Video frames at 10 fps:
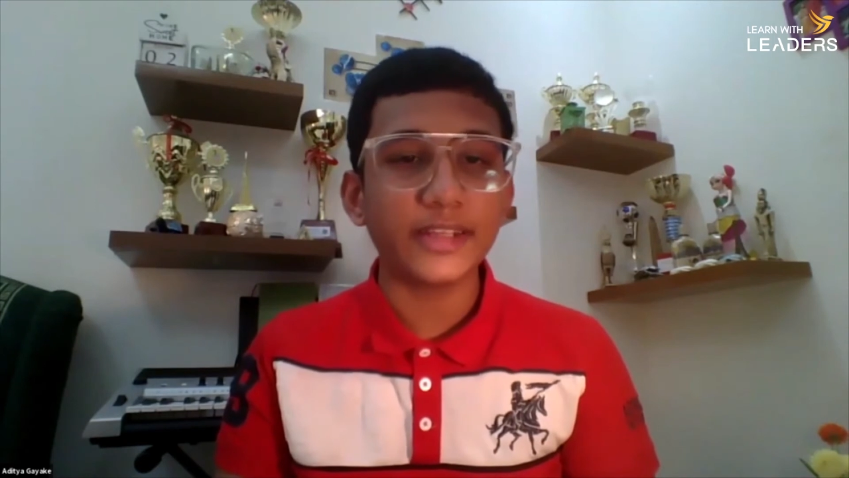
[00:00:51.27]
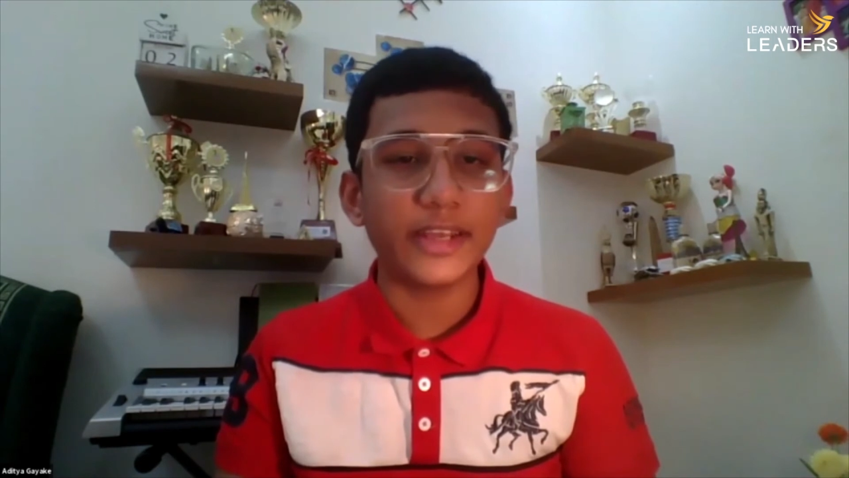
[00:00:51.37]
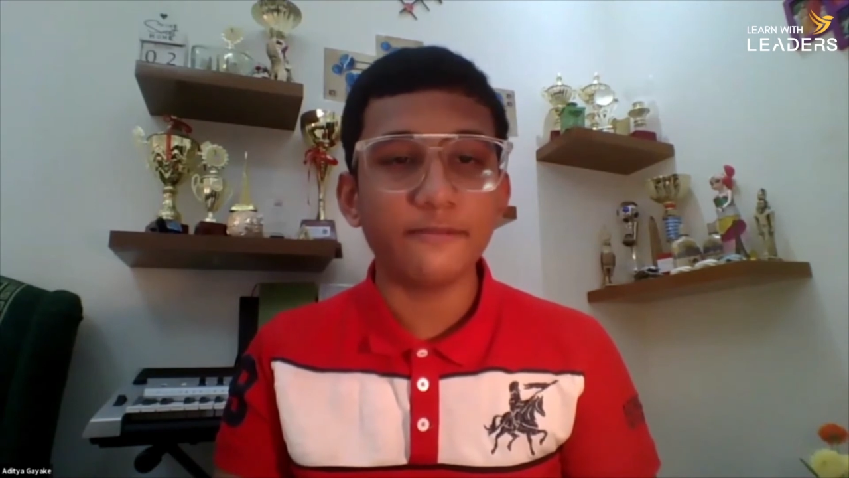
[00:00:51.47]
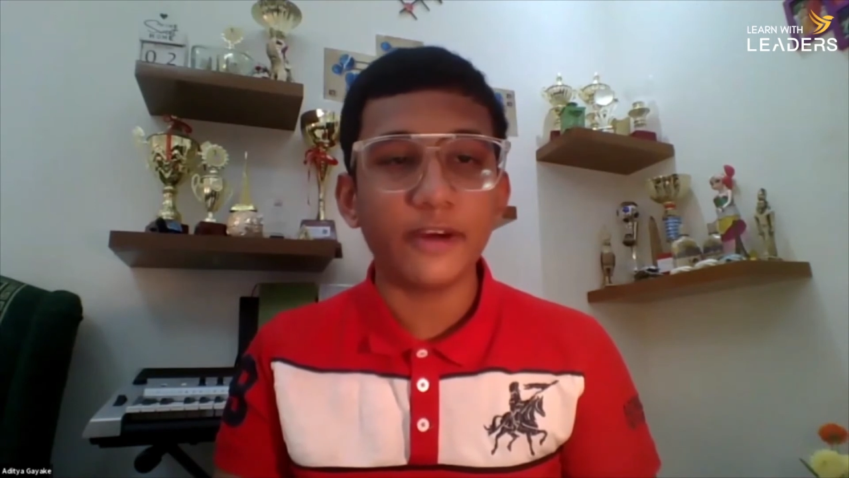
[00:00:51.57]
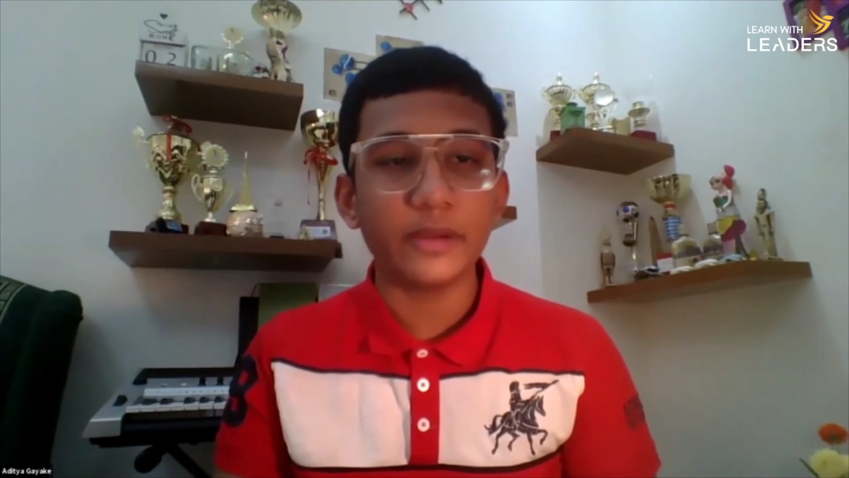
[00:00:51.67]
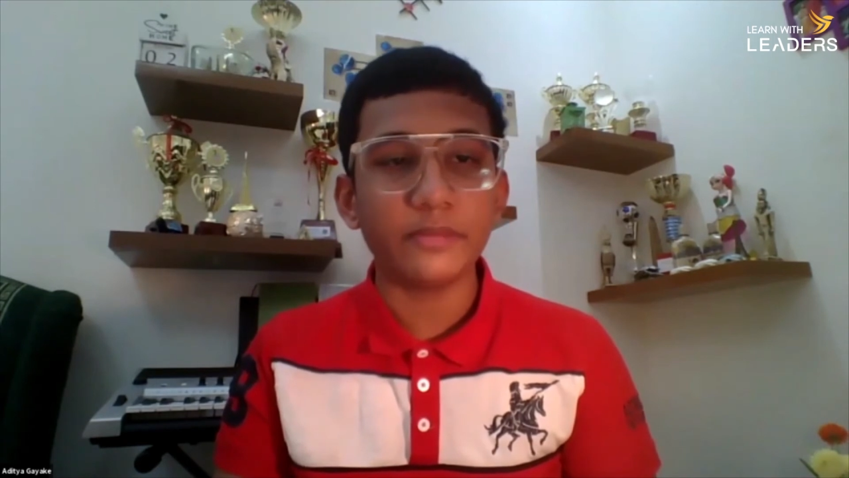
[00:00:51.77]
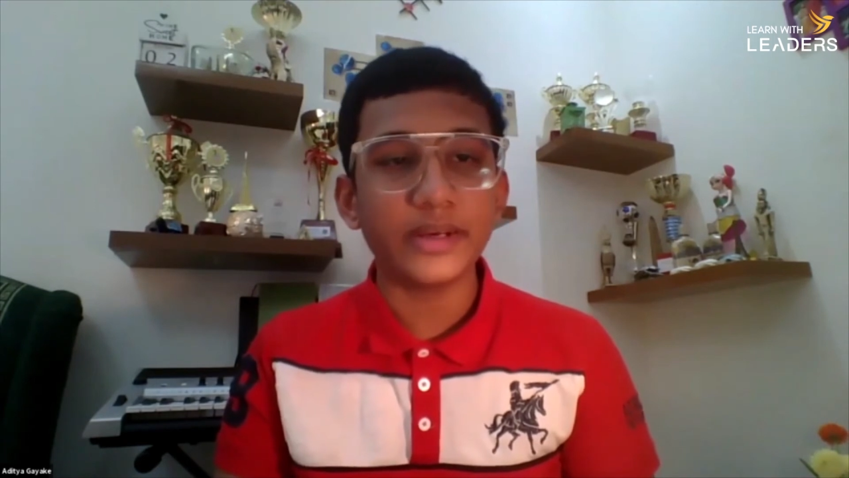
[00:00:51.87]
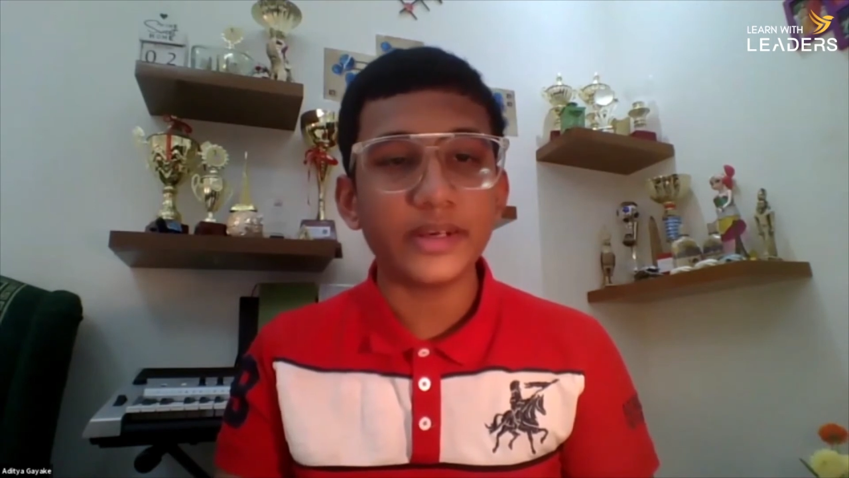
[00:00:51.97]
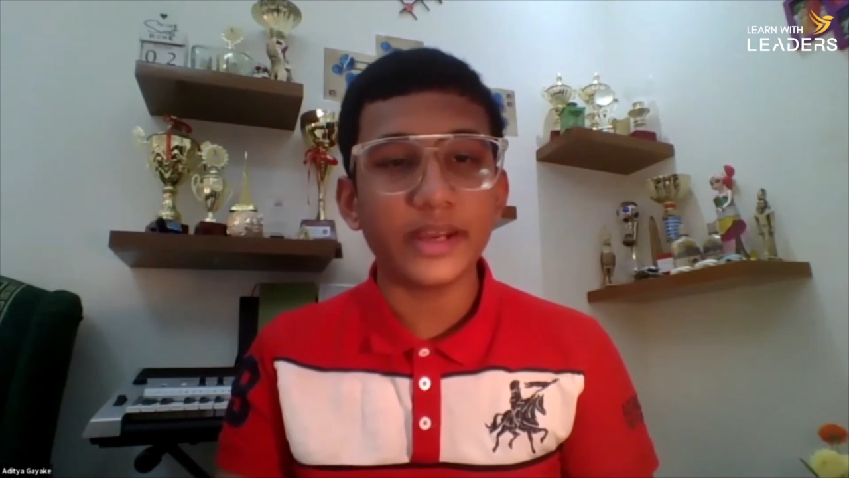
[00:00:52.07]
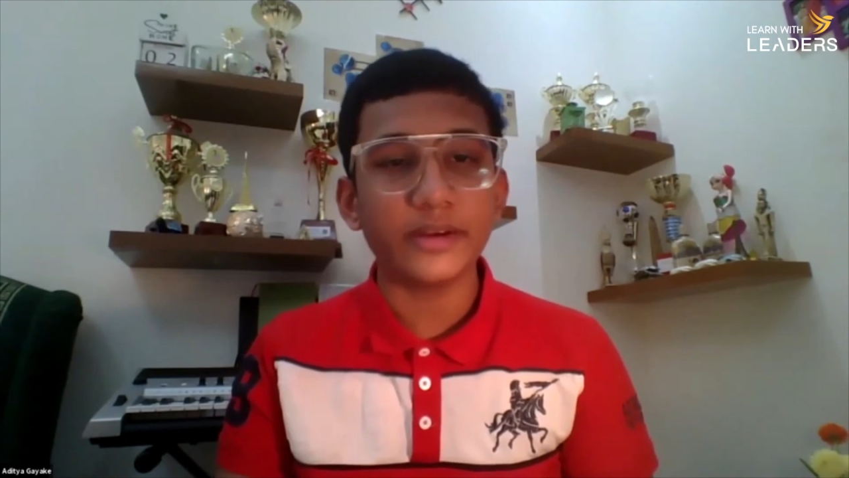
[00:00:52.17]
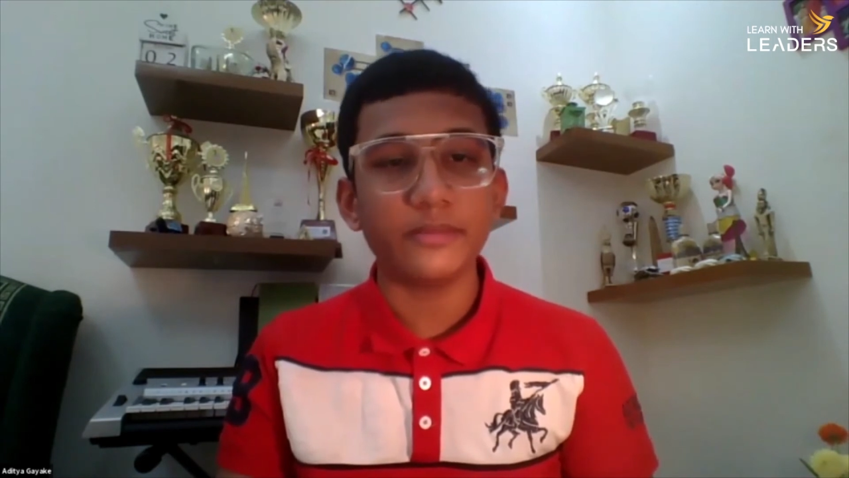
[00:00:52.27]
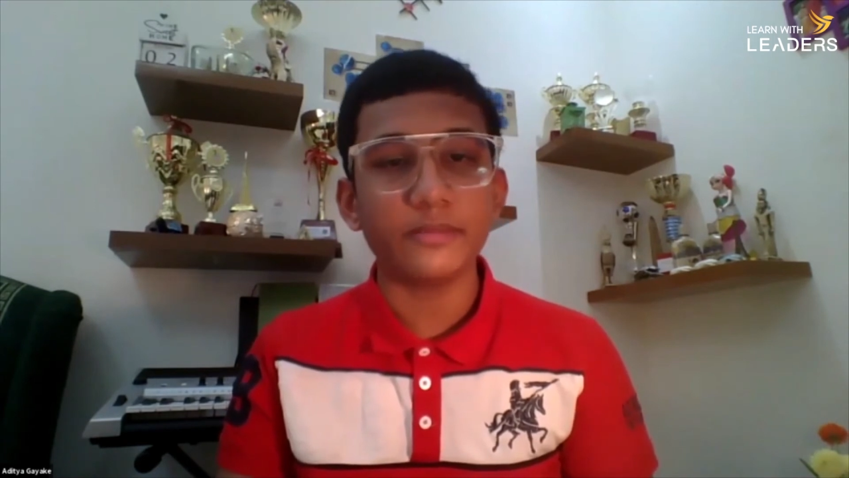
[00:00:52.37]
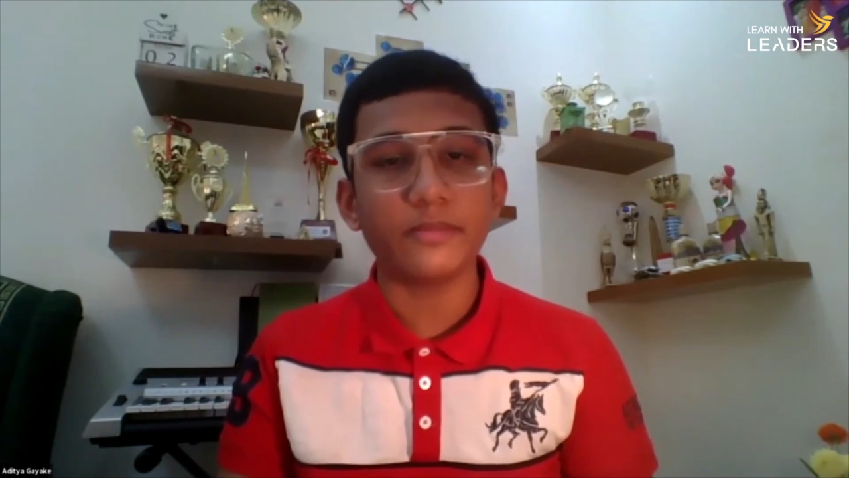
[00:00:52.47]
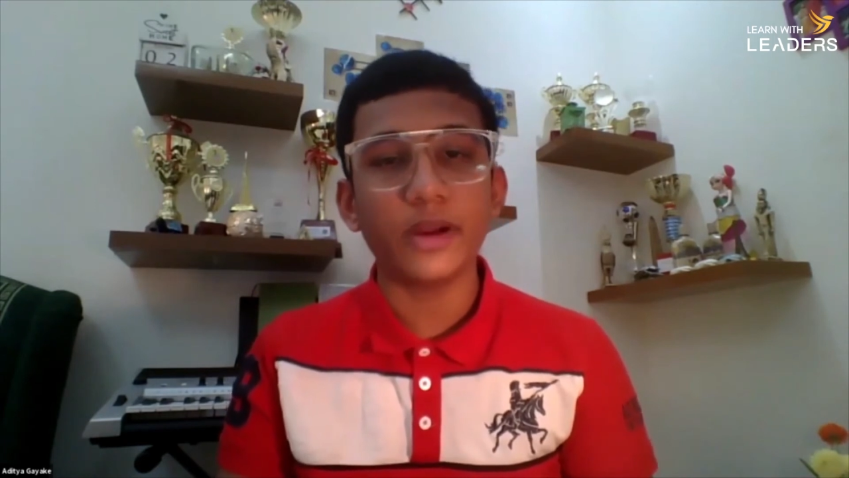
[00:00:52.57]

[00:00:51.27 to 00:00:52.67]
the environment and,